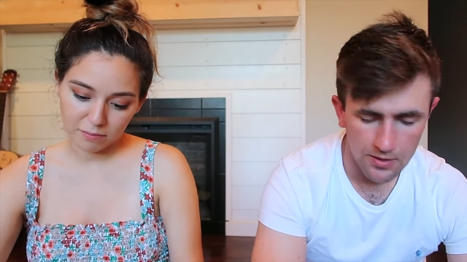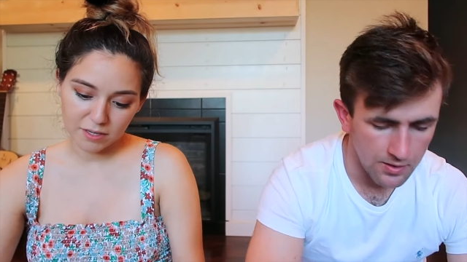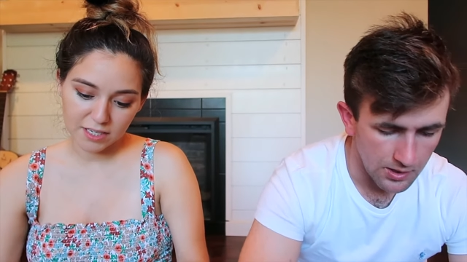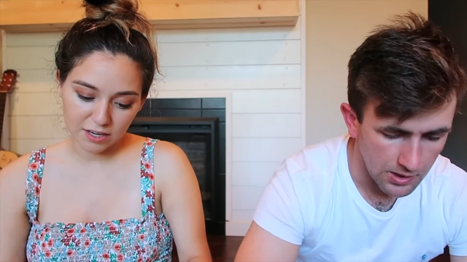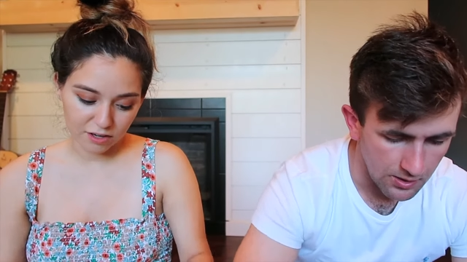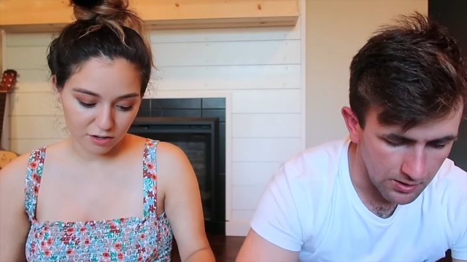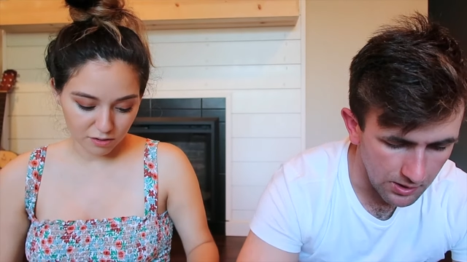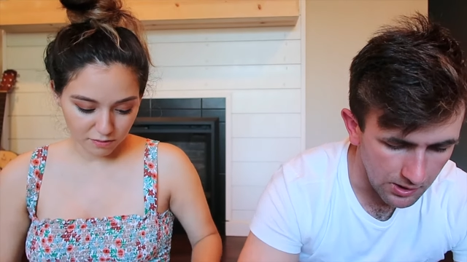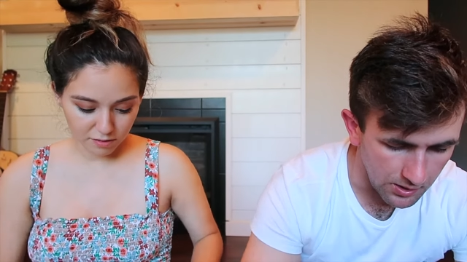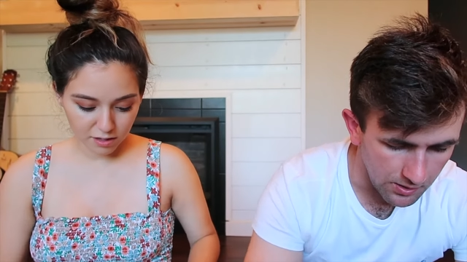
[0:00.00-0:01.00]
Speaker 1: like material.
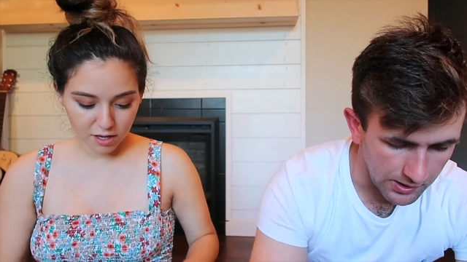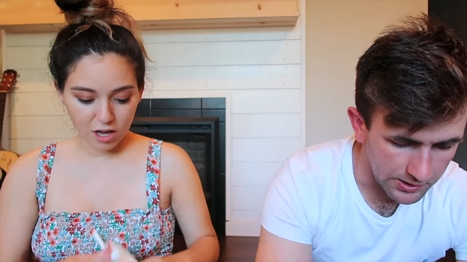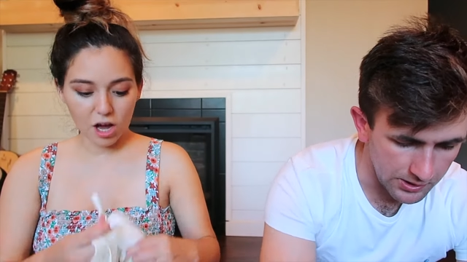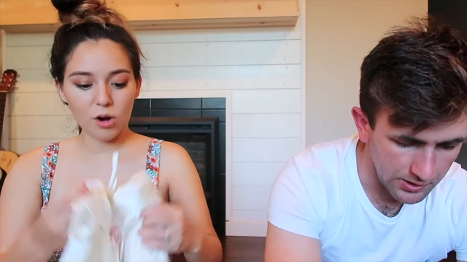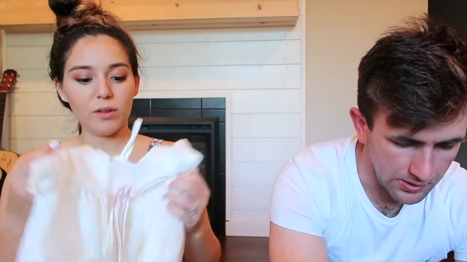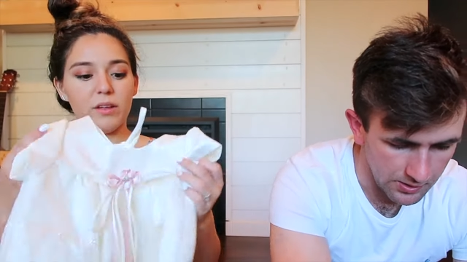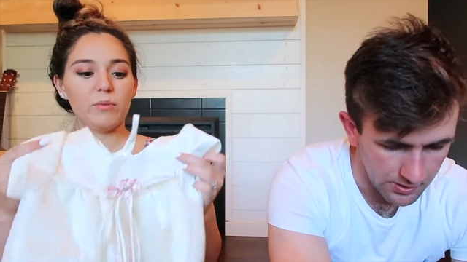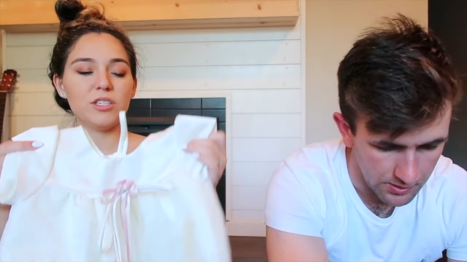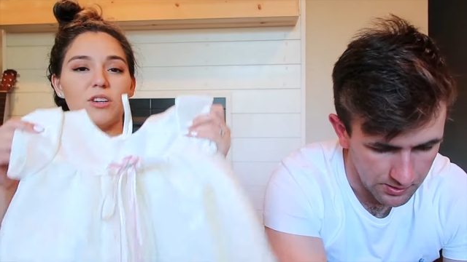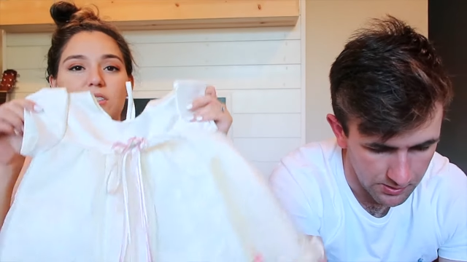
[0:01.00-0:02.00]
Oh, Oh, and then we
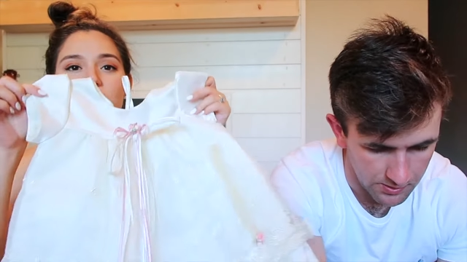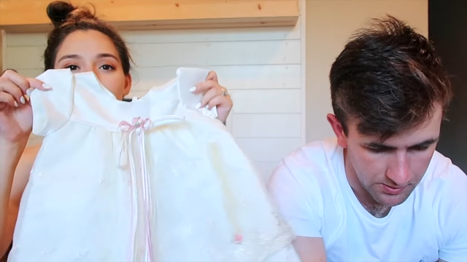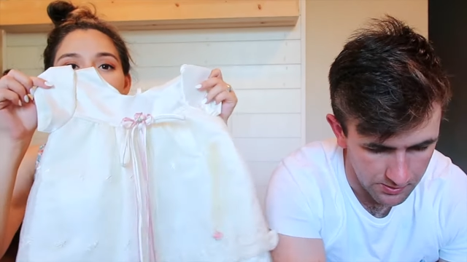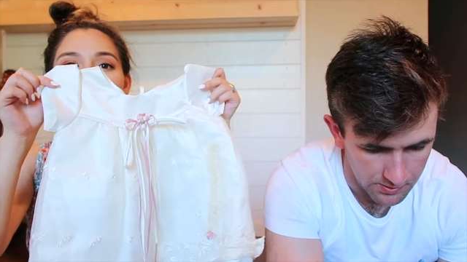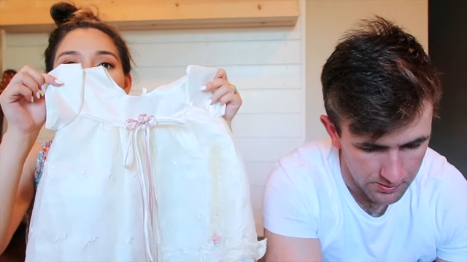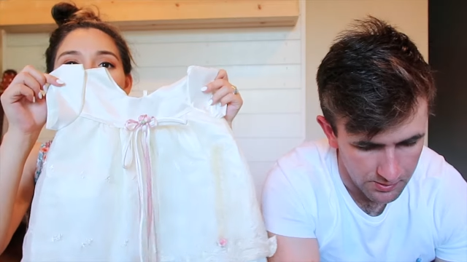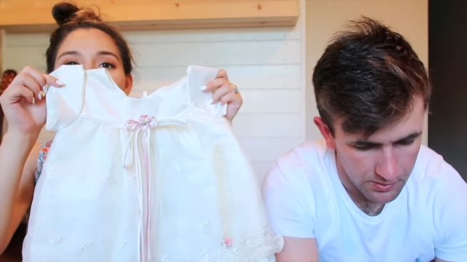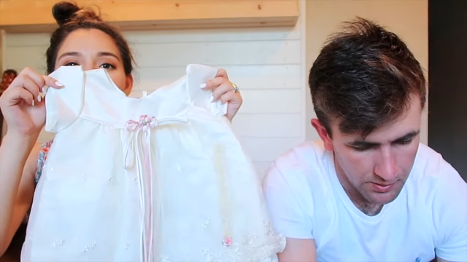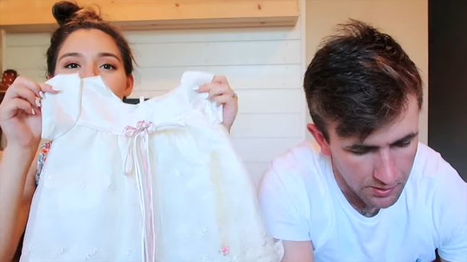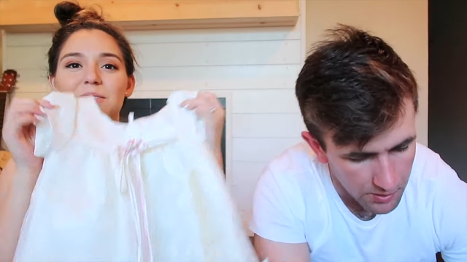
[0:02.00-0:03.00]
showed you guys this,
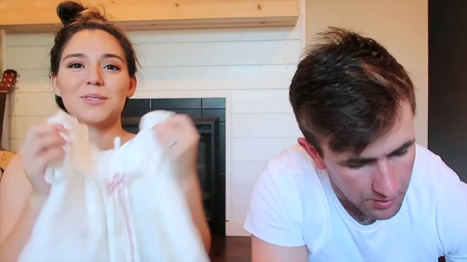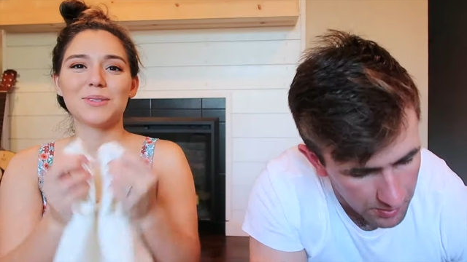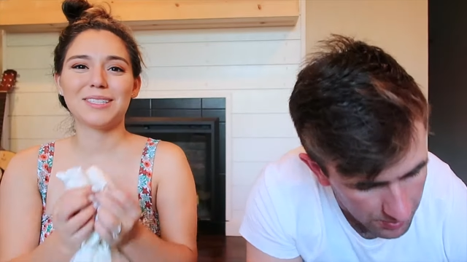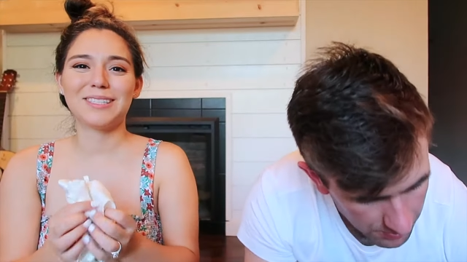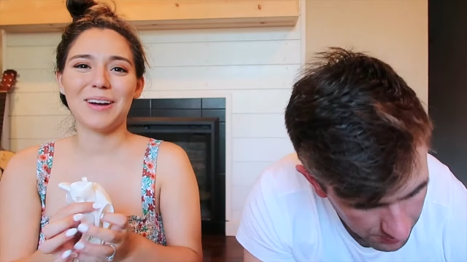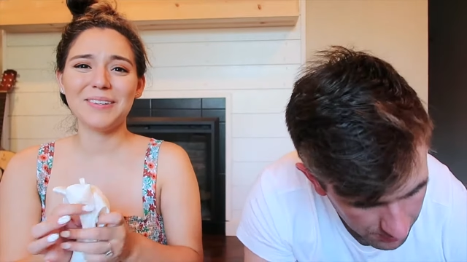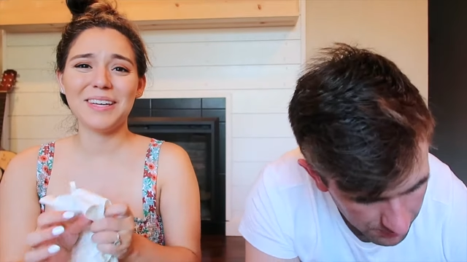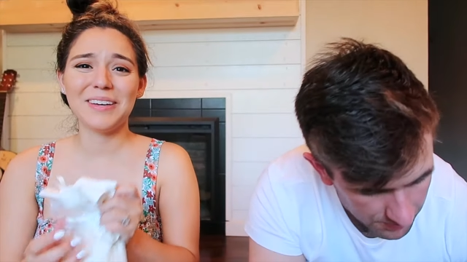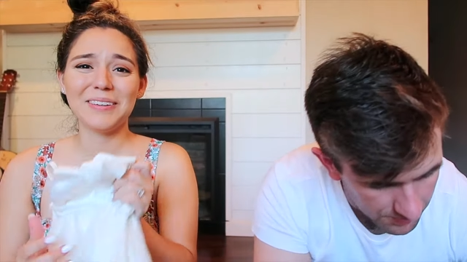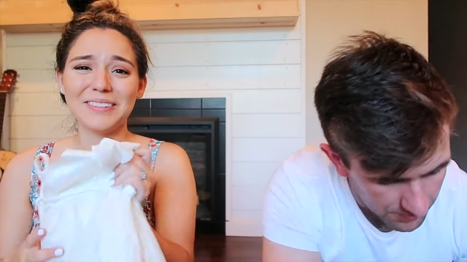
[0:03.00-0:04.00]
which was so
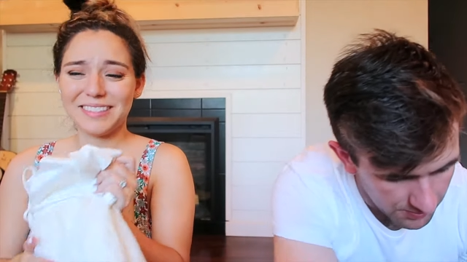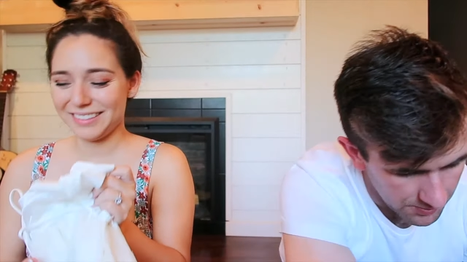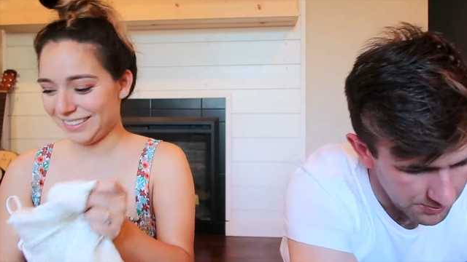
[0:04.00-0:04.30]
cute.